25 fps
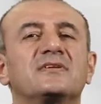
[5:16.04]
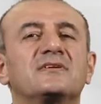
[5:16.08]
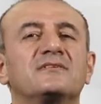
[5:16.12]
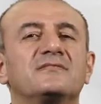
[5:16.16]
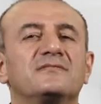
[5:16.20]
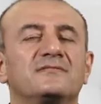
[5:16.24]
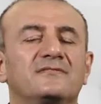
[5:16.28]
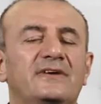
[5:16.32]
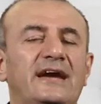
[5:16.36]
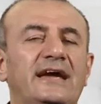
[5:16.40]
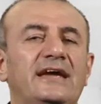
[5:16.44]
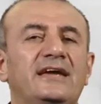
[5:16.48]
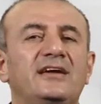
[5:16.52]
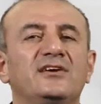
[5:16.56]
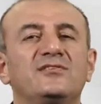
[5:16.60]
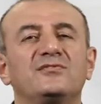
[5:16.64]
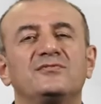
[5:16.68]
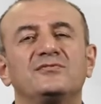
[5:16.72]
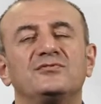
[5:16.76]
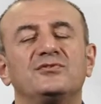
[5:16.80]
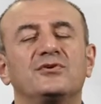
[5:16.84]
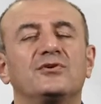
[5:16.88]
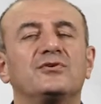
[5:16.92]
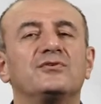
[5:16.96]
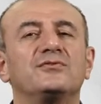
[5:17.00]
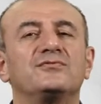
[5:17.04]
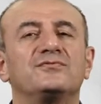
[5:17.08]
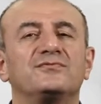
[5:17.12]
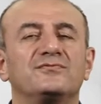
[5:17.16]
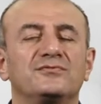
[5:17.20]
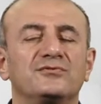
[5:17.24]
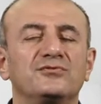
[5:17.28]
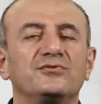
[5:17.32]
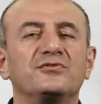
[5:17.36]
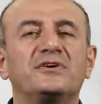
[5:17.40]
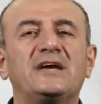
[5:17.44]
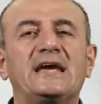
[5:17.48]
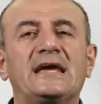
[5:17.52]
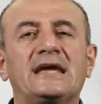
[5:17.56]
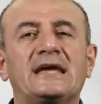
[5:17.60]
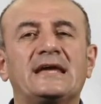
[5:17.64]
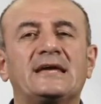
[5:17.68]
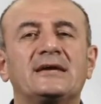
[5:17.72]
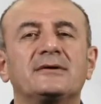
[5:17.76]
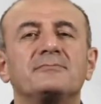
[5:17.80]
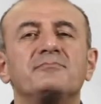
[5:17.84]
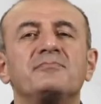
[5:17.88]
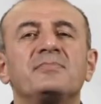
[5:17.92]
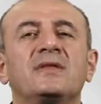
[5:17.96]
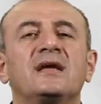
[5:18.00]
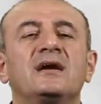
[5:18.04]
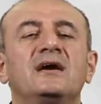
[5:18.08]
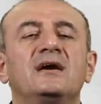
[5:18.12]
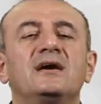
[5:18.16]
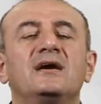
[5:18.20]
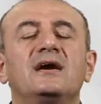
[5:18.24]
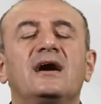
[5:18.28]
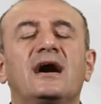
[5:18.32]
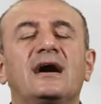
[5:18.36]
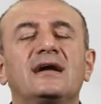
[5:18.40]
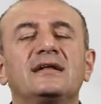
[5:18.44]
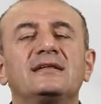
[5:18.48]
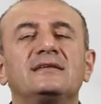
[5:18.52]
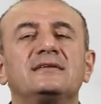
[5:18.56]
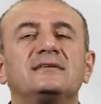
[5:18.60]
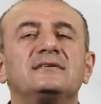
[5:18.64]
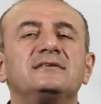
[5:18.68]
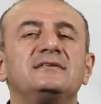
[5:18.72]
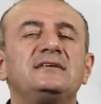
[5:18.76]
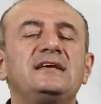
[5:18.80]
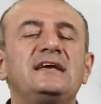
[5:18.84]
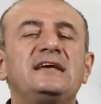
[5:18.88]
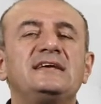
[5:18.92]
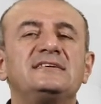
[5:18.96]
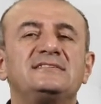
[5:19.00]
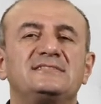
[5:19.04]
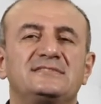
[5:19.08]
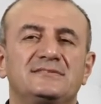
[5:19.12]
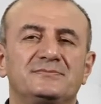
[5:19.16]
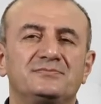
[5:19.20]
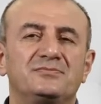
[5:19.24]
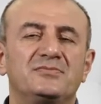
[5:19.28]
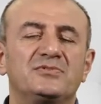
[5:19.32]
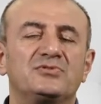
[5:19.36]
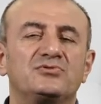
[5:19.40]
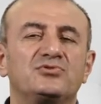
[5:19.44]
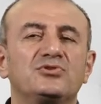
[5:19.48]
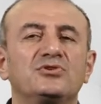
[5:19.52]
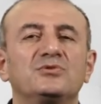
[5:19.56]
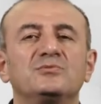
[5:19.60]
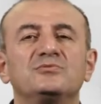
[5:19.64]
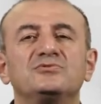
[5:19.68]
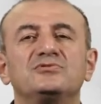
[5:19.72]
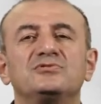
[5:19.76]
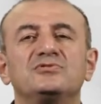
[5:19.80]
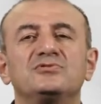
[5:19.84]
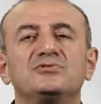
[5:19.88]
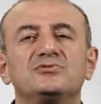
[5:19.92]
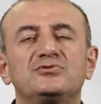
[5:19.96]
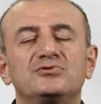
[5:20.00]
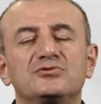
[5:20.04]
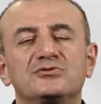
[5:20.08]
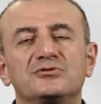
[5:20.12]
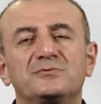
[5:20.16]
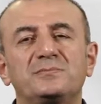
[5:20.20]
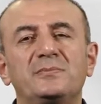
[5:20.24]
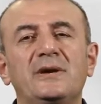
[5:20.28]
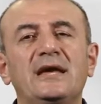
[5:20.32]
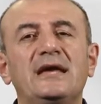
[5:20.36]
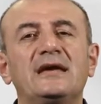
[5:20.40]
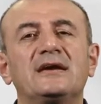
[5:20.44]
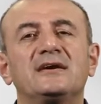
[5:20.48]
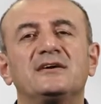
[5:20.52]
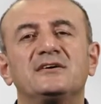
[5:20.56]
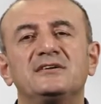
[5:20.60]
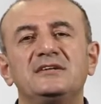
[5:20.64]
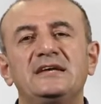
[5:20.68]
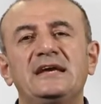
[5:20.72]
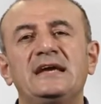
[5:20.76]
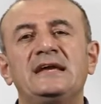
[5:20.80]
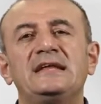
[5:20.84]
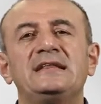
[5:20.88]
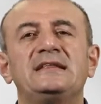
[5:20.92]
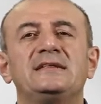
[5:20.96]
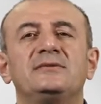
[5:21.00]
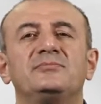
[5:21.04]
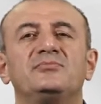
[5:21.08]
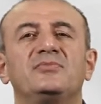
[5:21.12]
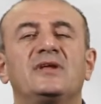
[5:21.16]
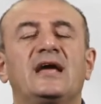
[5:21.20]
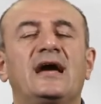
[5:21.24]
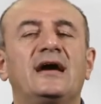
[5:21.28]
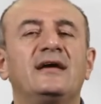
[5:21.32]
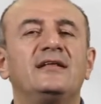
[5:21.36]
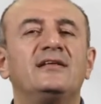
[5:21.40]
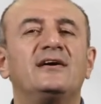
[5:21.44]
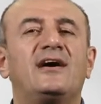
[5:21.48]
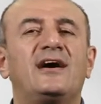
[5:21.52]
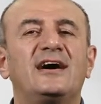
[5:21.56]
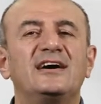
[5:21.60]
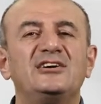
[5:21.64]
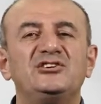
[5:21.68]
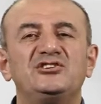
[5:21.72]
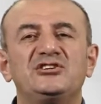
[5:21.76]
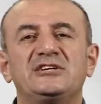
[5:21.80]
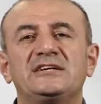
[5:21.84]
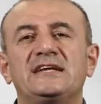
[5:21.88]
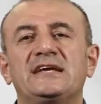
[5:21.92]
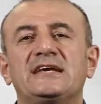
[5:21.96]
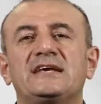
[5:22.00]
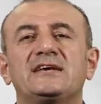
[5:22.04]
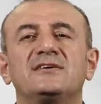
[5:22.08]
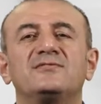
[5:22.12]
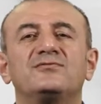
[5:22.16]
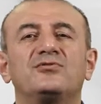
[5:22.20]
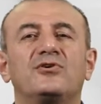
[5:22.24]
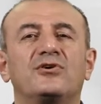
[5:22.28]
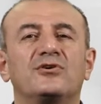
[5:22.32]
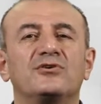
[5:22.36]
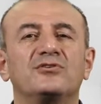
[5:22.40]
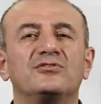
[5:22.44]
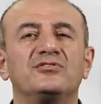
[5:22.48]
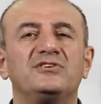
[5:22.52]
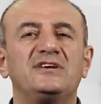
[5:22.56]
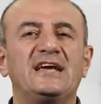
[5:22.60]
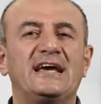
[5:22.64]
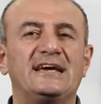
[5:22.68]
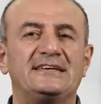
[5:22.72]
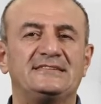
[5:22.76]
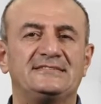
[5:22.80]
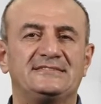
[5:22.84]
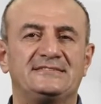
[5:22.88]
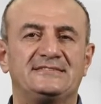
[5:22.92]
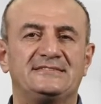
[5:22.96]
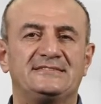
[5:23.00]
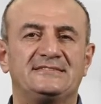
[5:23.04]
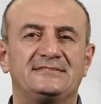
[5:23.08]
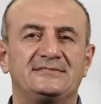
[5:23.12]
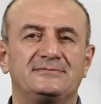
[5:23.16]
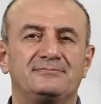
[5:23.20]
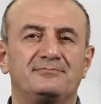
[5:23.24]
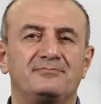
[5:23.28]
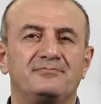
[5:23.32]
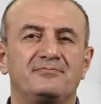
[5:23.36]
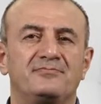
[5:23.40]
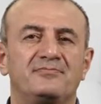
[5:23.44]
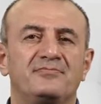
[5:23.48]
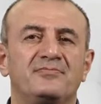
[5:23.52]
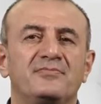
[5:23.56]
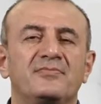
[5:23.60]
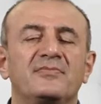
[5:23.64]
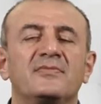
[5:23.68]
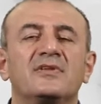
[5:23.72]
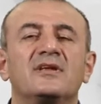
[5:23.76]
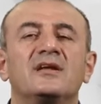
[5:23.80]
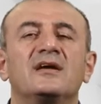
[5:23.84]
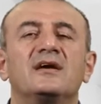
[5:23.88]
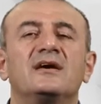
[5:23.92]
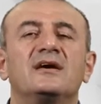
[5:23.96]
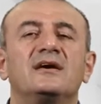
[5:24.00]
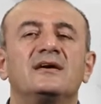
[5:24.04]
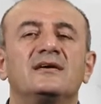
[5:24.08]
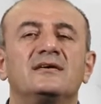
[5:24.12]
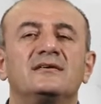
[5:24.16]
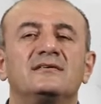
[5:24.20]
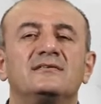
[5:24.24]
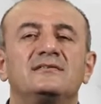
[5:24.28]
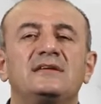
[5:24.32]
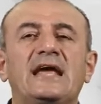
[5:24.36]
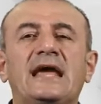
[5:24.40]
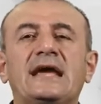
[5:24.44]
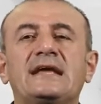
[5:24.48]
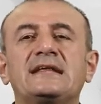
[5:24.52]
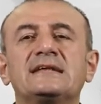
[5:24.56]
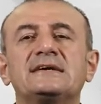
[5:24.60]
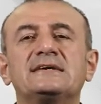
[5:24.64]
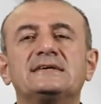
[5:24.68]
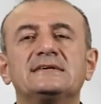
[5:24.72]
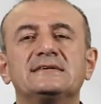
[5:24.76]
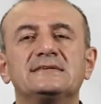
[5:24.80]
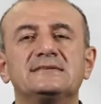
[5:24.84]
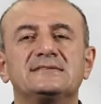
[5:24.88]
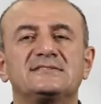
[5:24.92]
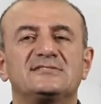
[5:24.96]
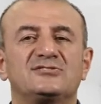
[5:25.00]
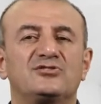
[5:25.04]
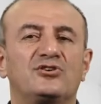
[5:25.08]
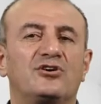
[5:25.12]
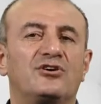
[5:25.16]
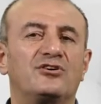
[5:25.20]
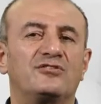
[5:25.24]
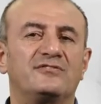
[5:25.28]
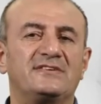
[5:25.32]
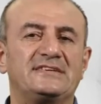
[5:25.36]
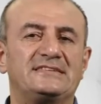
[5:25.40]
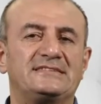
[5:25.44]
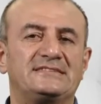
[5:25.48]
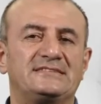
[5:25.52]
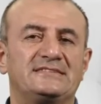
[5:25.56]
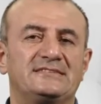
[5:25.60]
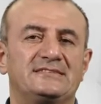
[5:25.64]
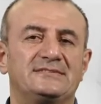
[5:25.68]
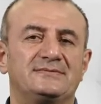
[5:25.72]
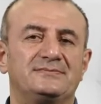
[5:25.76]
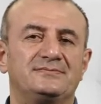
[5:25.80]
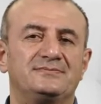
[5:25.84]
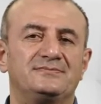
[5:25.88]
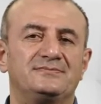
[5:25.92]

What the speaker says: way of looking. And these rooms should be clean and hygienic for guests. Technical service,